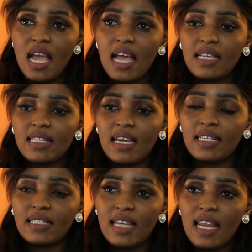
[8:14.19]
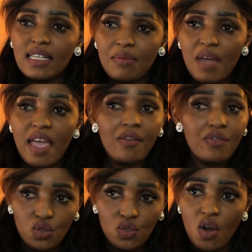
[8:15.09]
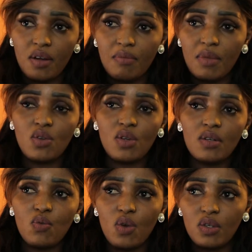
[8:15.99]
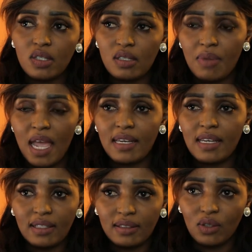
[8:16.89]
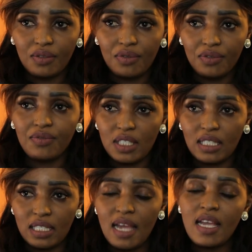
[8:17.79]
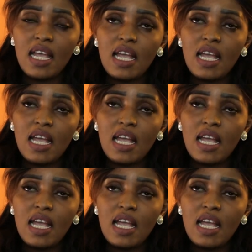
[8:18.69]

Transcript: I started telling them I have a son. My son was by then not 15, yeah?